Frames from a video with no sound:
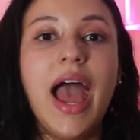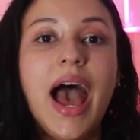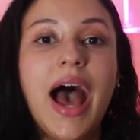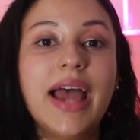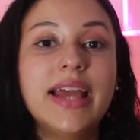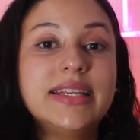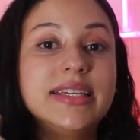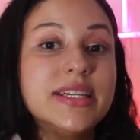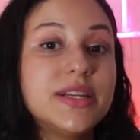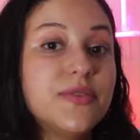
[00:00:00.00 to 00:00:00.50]

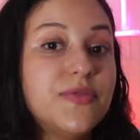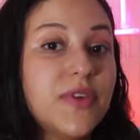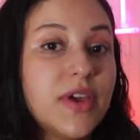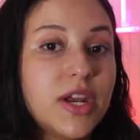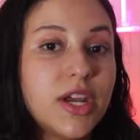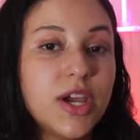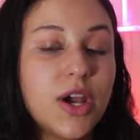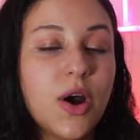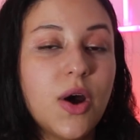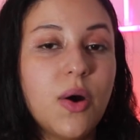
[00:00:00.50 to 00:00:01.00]
I did a
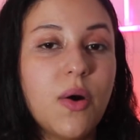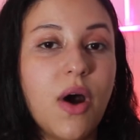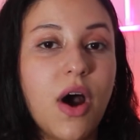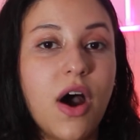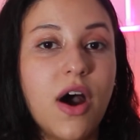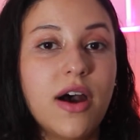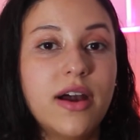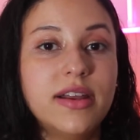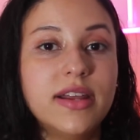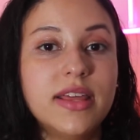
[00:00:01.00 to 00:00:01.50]
video
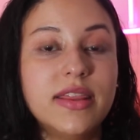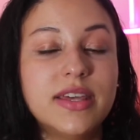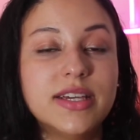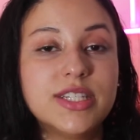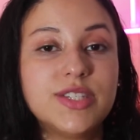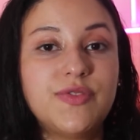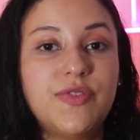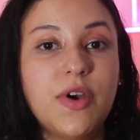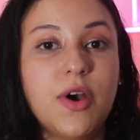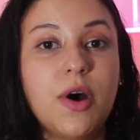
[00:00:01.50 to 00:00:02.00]
on
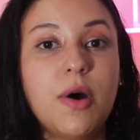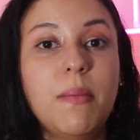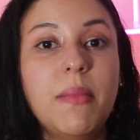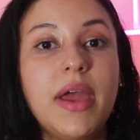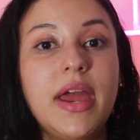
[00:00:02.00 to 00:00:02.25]
this film